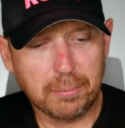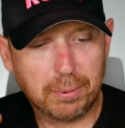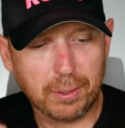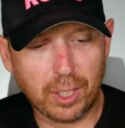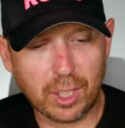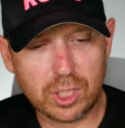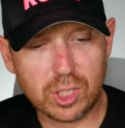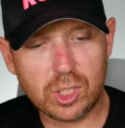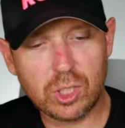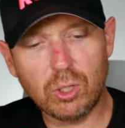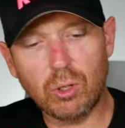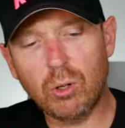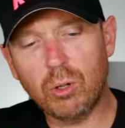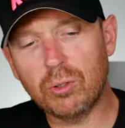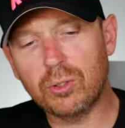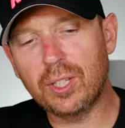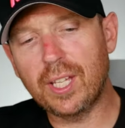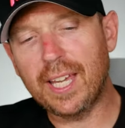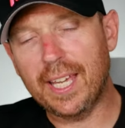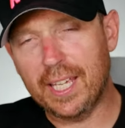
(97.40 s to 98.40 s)
But I
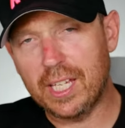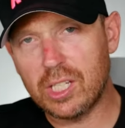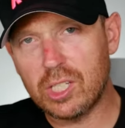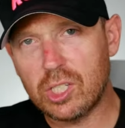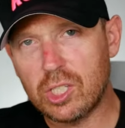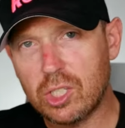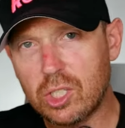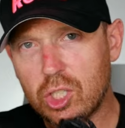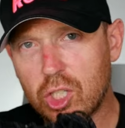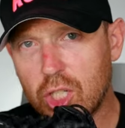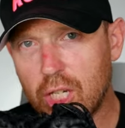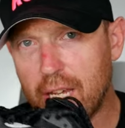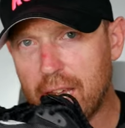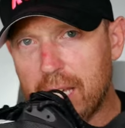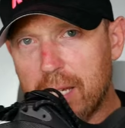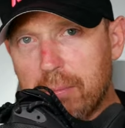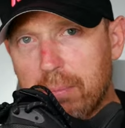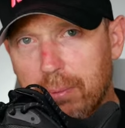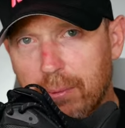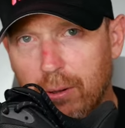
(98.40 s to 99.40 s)
saw these
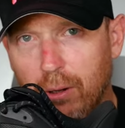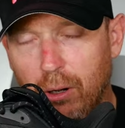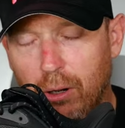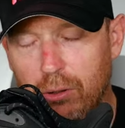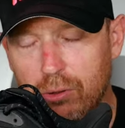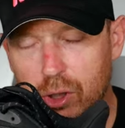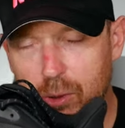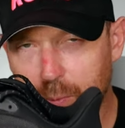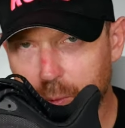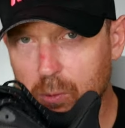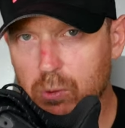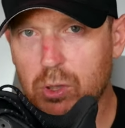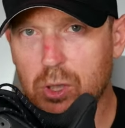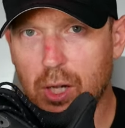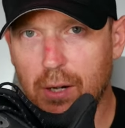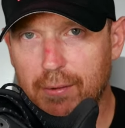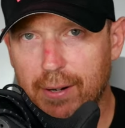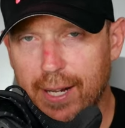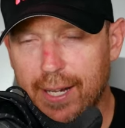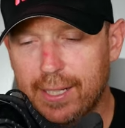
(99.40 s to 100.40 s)
cheap on Sports
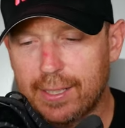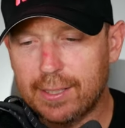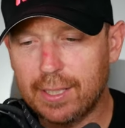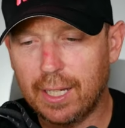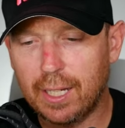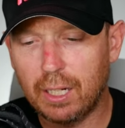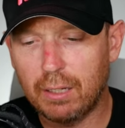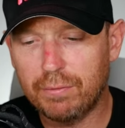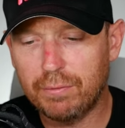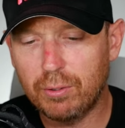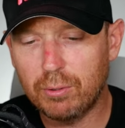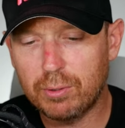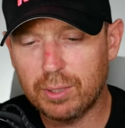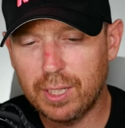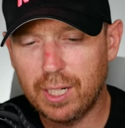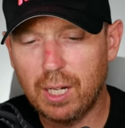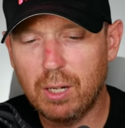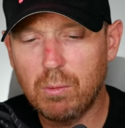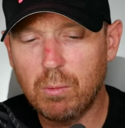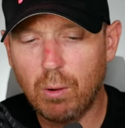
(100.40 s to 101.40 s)
Direct and I thought,
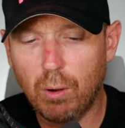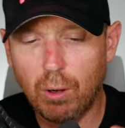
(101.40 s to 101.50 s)
you know